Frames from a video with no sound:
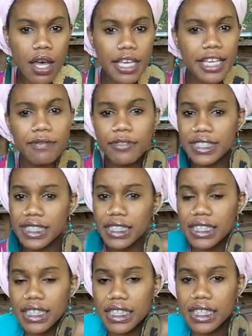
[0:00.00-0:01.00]

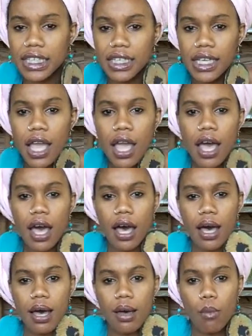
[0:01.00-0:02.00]
infertility,
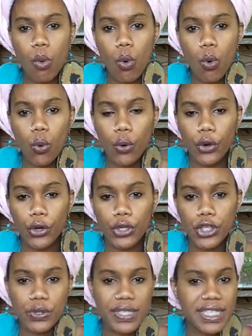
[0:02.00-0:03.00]
or,
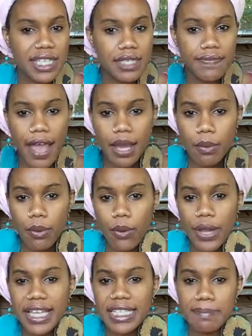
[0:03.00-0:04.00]
you know, cyst
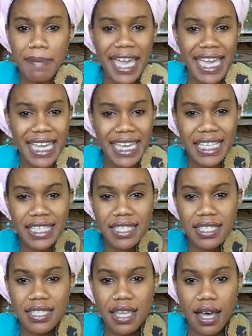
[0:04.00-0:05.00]
fibroids,
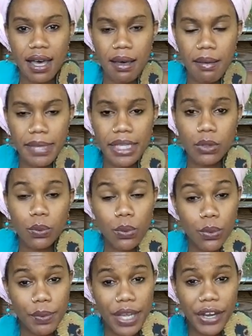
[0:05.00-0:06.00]
pains in the
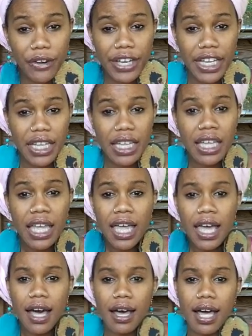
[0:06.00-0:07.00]
womb area,
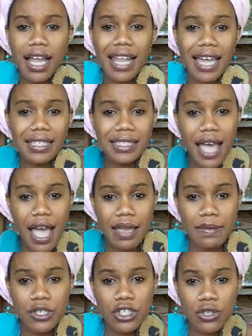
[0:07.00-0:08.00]
a lot of
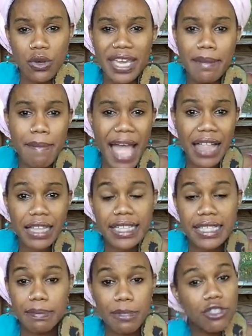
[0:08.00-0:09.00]
times, you know,
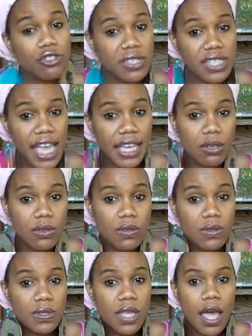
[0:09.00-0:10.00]
imbalanced menstrual
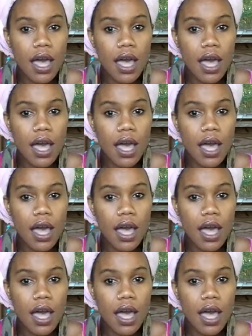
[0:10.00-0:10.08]
cycles,